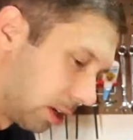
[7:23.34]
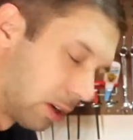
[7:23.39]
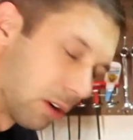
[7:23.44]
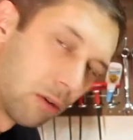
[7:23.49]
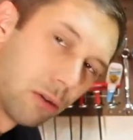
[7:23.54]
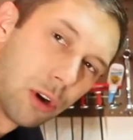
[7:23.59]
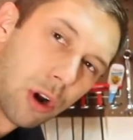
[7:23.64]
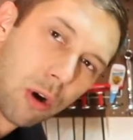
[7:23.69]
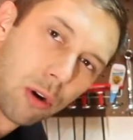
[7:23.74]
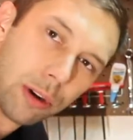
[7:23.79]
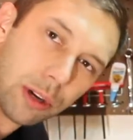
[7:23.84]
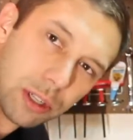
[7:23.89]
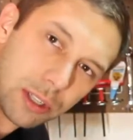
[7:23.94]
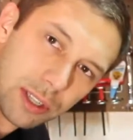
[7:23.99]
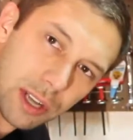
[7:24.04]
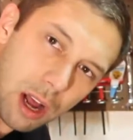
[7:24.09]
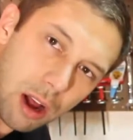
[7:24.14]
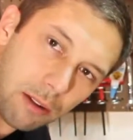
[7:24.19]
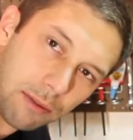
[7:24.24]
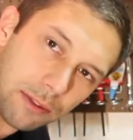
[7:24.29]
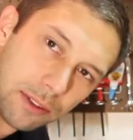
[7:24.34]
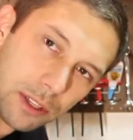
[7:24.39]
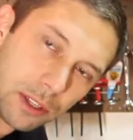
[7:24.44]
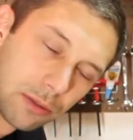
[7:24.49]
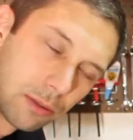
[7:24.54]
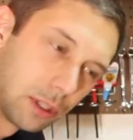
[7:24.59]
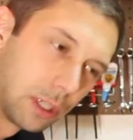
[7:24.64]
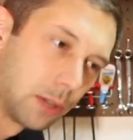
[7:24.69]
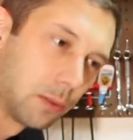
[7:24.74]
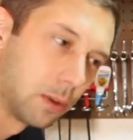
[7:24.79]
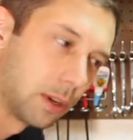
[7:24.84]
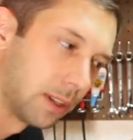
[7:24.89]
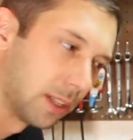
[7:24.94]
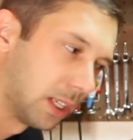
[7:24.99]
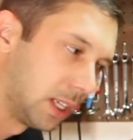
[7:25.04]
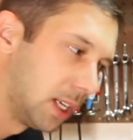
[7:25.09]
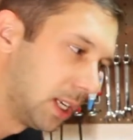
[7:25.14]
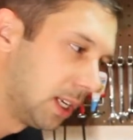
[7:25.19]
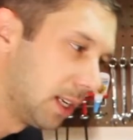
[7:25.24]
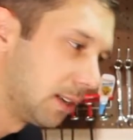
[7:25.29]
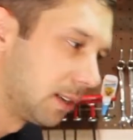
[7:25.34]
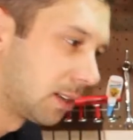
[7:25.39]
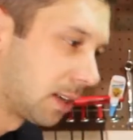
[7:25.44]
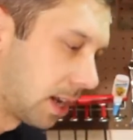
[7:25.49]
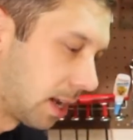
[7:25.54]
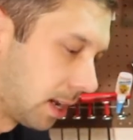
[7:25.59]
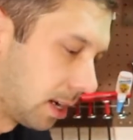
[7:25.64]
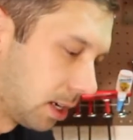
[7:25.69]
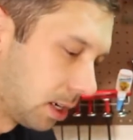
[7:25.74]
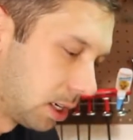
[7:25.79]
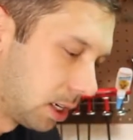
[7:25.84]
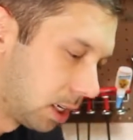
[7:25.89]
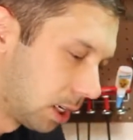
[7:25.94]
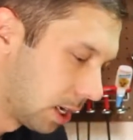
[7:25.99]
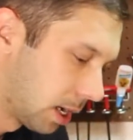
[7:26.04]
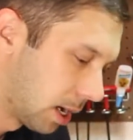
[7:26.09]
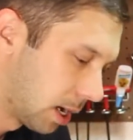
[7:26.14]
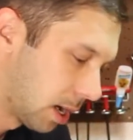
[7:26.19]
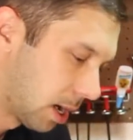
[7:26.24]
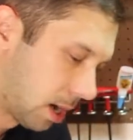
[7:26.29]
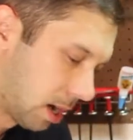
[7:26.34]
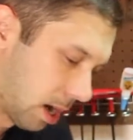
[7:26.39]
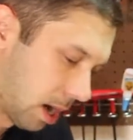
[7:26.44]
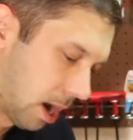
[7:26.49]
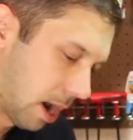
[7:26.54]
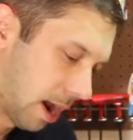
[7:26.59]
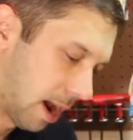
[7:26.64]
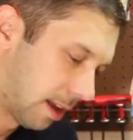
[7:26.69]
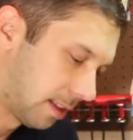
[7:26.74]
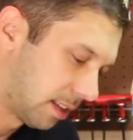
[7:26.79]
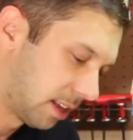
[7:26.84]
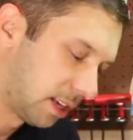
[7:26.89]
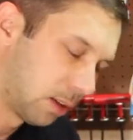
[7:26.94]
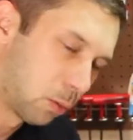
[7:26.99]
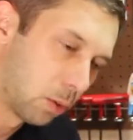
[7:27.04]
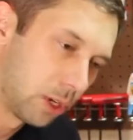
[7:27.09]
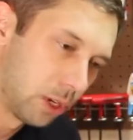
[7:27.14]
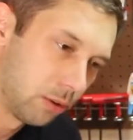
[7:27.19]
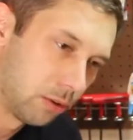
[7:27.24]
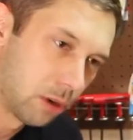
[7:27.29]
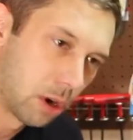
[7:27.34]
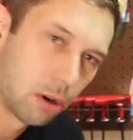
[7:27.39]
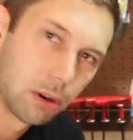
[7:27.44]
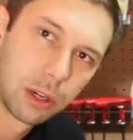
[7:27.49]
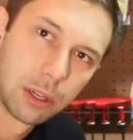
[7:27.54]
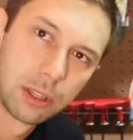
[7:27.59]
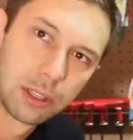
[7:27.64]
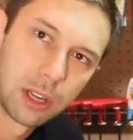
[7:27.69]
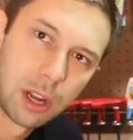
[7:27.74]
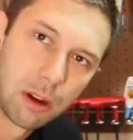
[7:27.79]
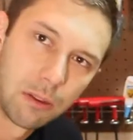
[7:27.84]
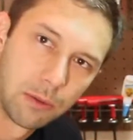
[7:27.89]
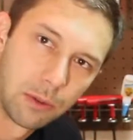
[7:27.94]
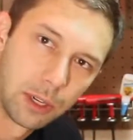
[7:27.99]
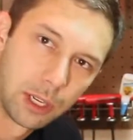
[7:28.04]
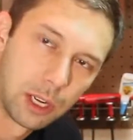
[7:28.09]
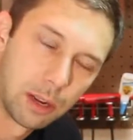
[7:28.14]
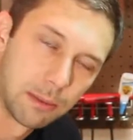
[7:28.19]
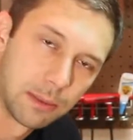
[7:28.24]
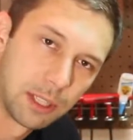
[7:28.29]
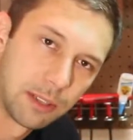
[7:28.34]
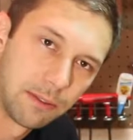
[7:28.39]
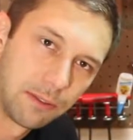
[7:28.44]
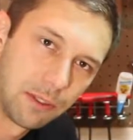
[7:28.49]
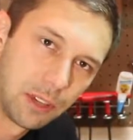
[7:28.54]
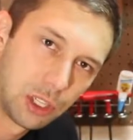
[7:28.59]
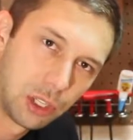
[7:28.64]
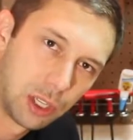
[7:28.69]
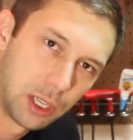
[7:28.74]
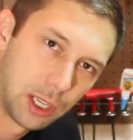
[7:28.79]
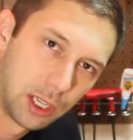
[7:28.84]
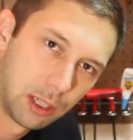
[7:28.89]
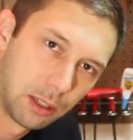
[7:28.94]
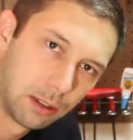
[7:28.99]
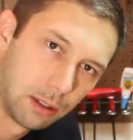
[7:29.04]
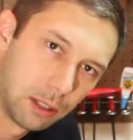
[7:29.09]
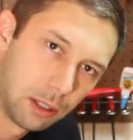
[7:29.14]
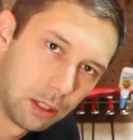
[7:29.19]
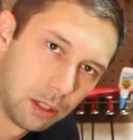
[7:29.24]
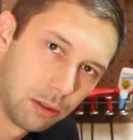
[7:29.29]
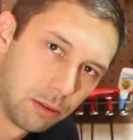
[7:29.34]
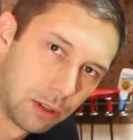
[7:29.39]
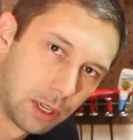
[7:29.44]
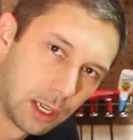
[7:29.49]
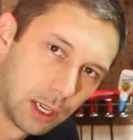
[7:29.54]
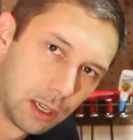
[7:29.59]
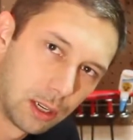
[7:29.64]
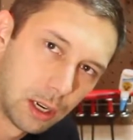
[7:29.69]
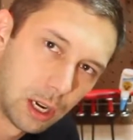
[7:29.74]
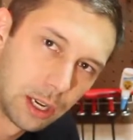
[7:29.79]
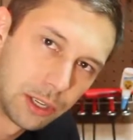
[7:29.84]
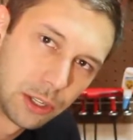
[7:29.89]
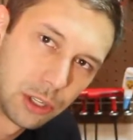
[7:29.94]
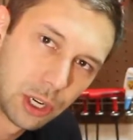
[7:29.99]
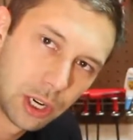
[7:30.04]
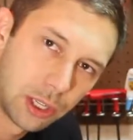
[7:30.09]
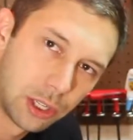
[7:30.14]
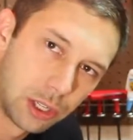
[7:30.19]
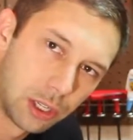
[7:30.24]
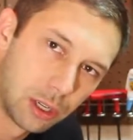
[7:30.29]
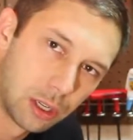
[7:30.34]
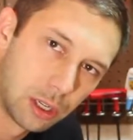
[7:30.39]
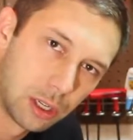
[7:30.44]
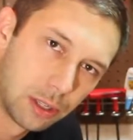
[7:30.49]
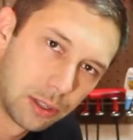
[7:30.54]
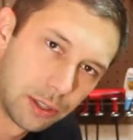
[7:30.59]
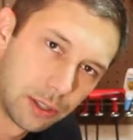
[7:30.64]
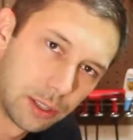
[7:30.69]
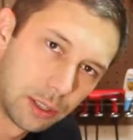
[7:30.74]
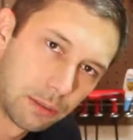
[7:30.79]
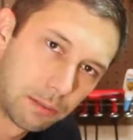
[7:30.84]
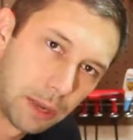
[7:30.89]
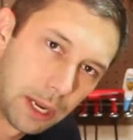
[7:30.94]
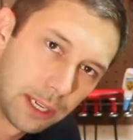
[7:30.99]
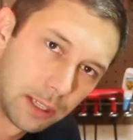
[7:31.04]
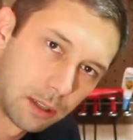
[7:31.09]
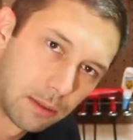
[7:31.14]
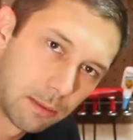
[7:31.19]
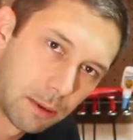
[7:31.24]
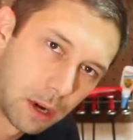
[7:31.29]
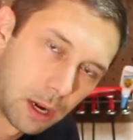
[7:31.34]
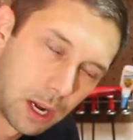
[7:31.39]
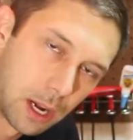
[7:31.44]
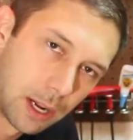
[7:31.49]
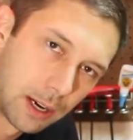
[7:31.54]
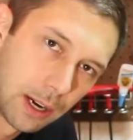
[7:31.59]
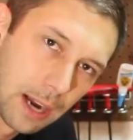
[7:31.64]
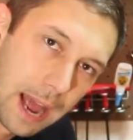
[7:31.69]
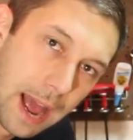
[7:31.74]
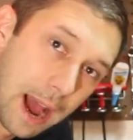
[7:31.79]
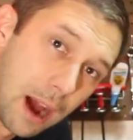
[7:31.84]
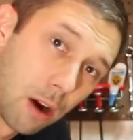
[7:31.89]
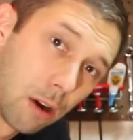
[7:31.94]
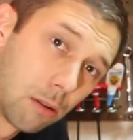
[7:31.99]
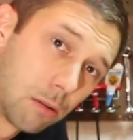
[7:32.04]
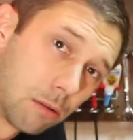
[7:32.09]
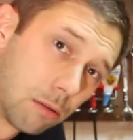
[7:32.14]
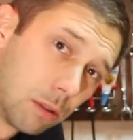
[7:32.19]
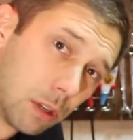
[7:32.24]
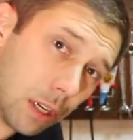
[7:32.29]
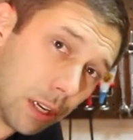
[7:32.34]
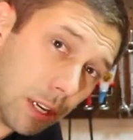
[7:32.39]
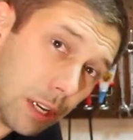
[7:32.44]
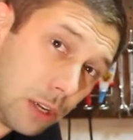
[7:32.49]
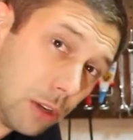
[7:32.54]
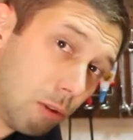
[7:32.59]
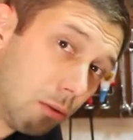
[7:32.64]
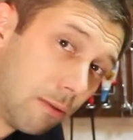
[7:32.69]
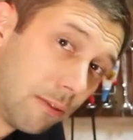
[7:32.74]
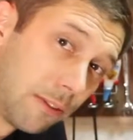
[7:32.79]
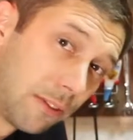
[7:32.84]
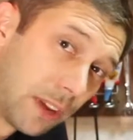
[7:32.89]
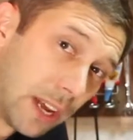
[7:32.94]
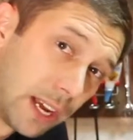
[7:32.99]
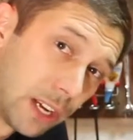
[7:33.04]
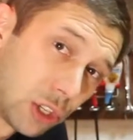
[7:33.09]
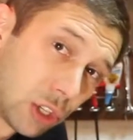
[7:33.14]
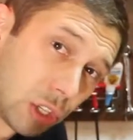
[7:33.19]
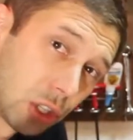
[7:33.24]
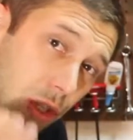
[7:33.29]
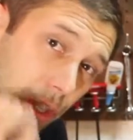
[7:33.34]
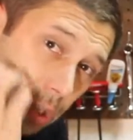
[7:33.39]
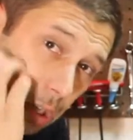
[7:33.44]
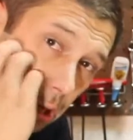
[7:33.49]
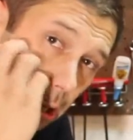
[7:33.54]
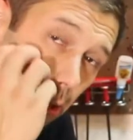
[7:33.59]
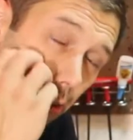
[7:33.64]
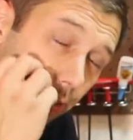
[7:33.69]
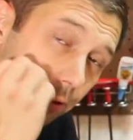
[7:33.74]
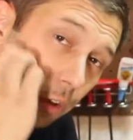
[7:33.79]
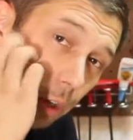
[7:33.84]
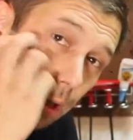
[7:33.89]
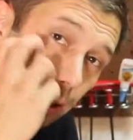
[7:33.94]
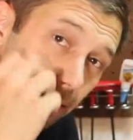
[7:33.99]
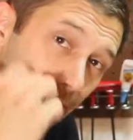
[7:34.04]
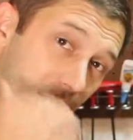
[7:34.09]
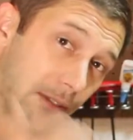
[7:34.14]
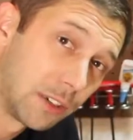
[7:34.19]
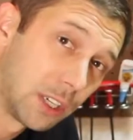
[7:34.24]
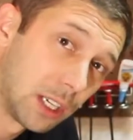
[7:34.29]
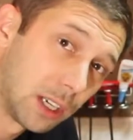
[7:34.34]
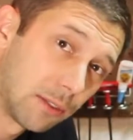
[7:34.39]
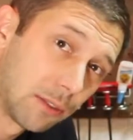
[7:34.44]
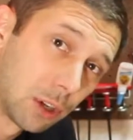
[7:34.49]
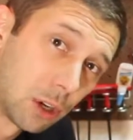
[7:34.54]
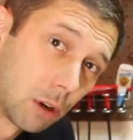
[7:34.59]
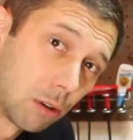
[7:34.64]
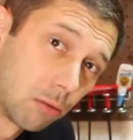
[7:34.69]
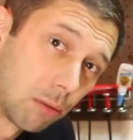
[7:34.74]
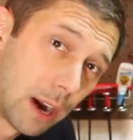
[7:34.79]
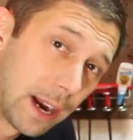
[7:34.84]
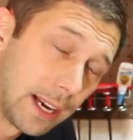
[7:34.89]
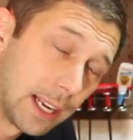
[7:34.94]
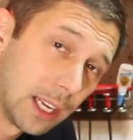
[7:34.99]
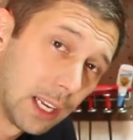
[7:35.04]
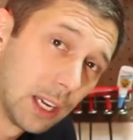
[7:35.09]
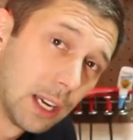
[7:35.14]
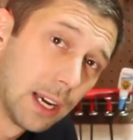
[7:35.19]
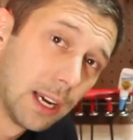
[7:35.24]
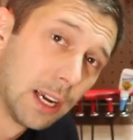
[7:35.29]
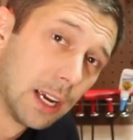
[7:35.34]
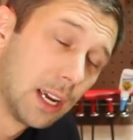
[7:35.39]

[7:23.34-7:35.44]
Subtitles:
Know yourself is really one of the keys. And I think when you know yourself when it comes to fishing, you can adjust yours based upon how you fish. You know, if you're a lefty, if you're a righty,